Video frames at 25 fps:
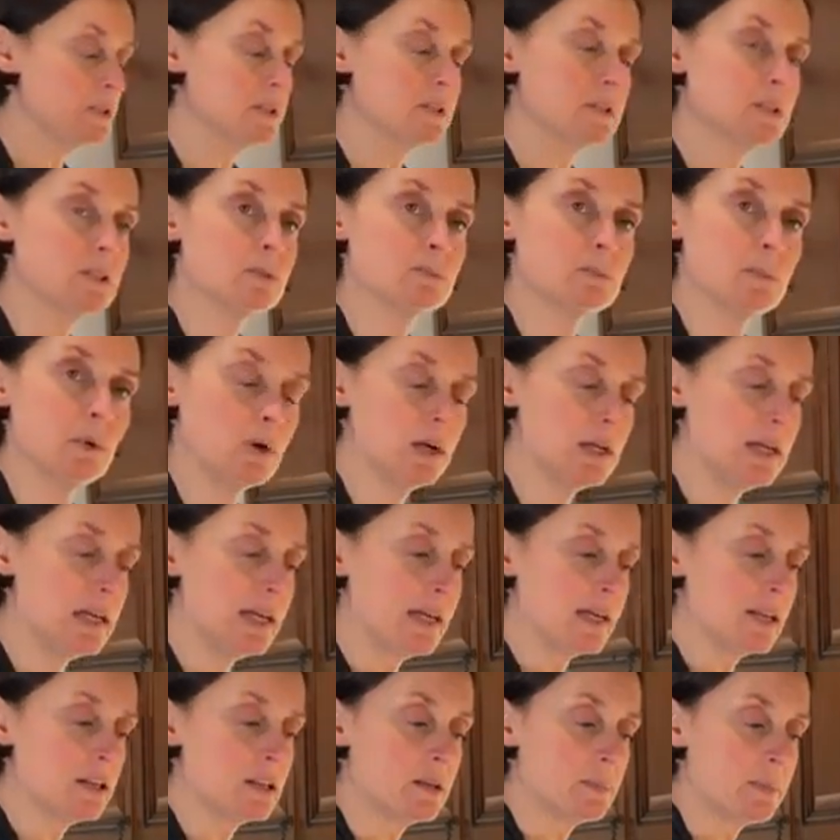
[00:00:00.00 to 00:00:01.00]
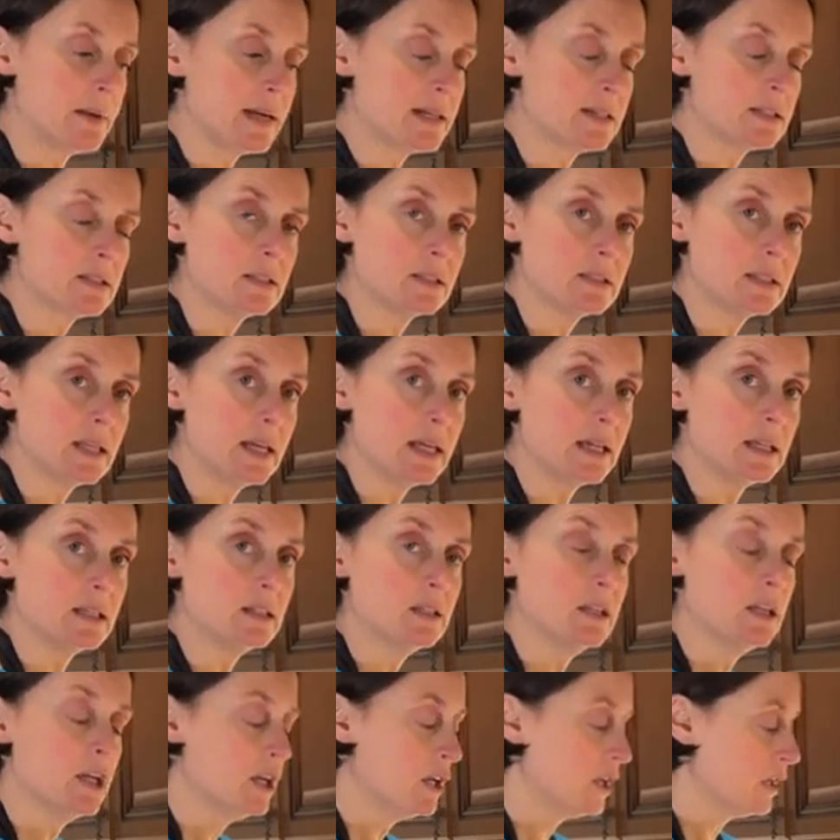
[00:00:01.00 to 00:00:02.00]
But once it's boiling and the pasta's
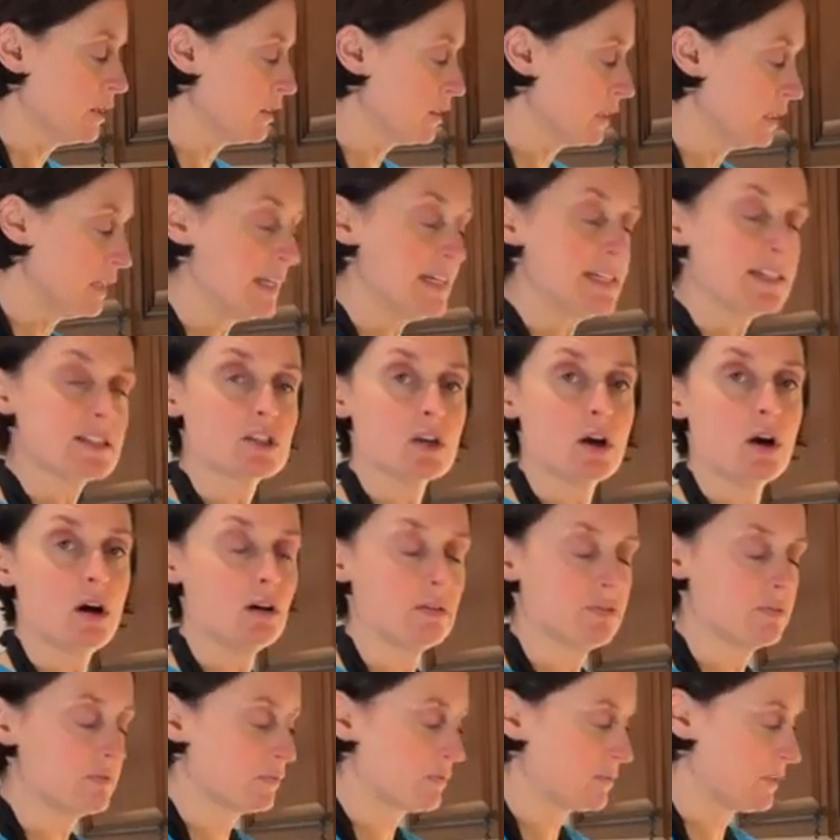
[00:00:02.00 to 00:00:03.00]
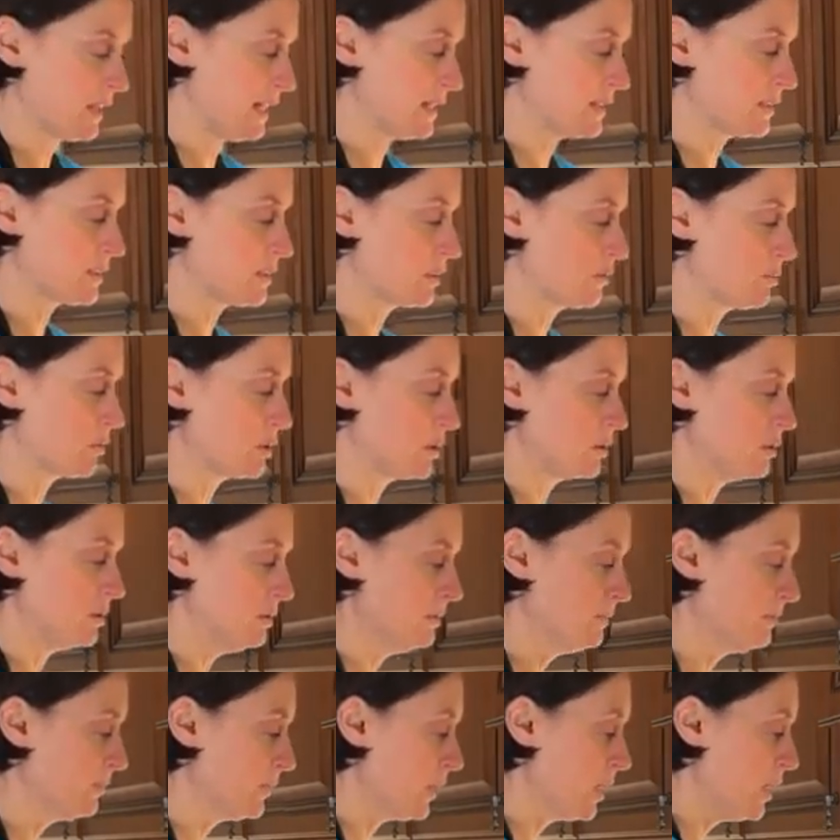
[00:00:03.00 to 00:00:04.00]
in, the lid's off. That's the
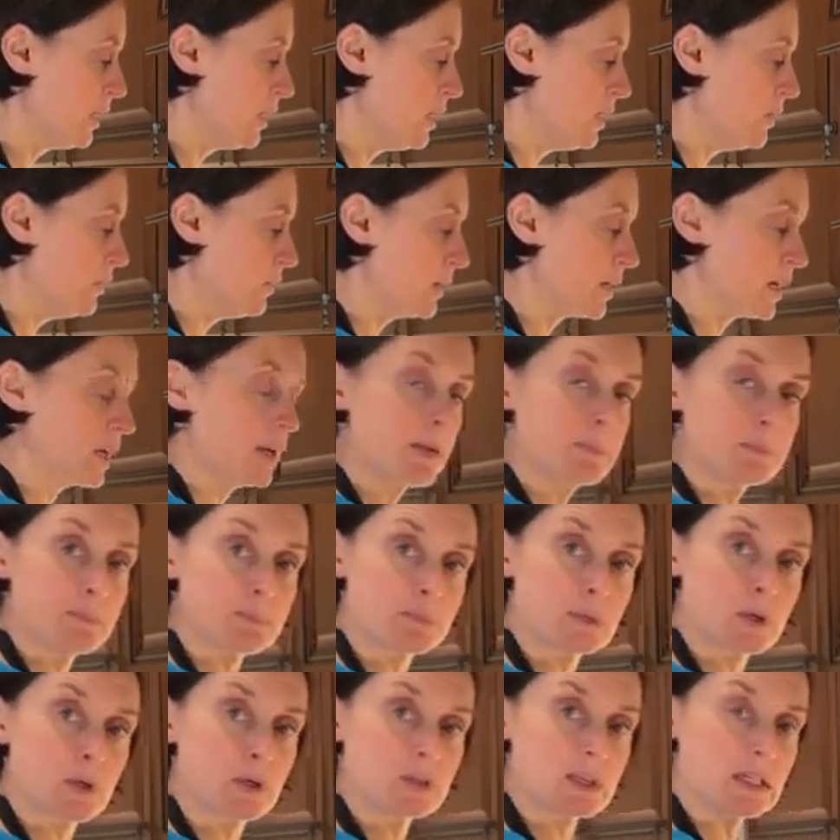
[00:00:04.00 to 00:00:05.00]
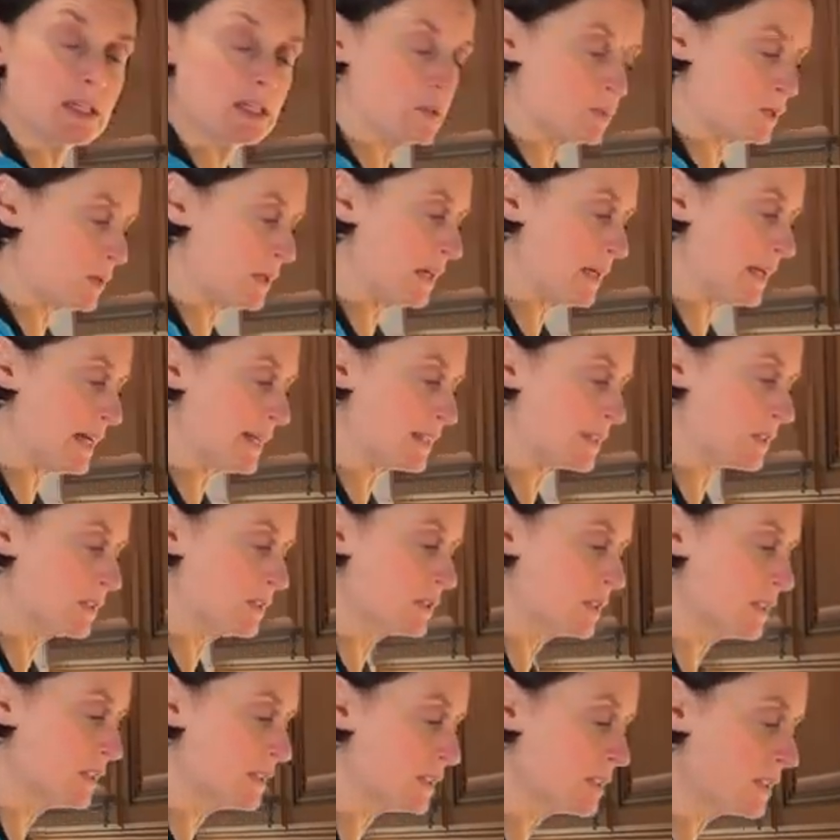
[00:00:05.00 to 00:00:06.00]
rule. We're going to cook these
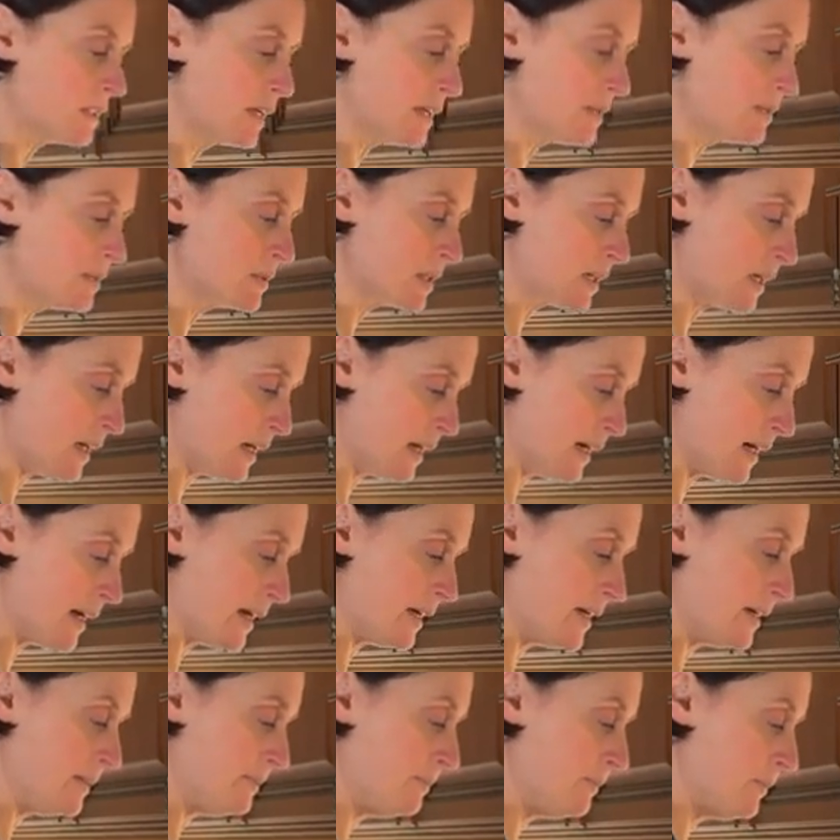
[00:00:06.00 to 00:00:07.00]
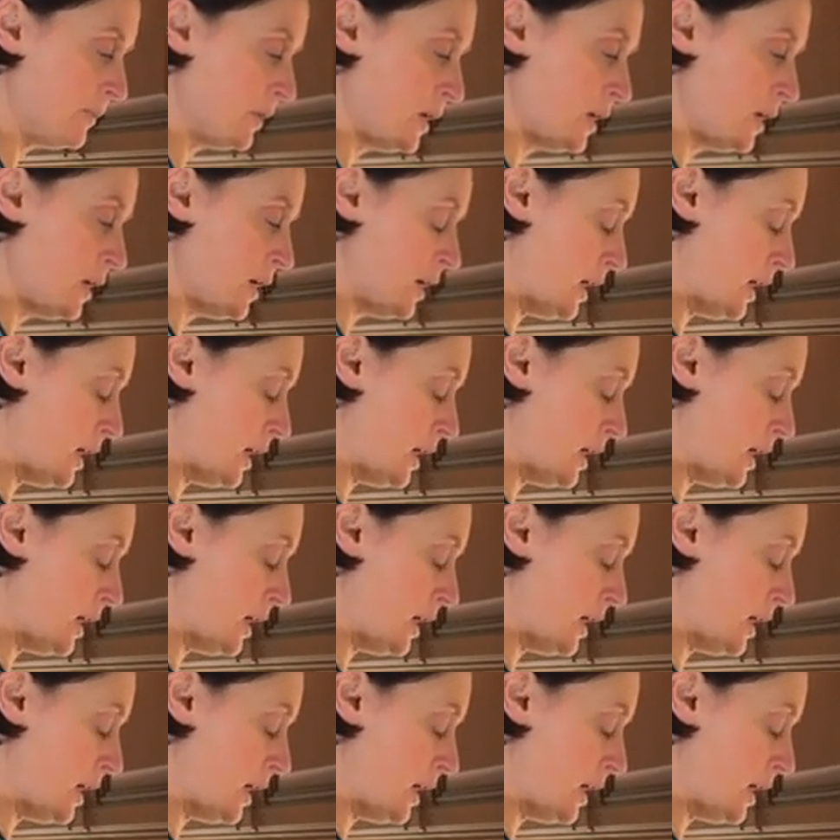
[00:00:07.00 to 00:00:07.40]
pre-lentils at the same time,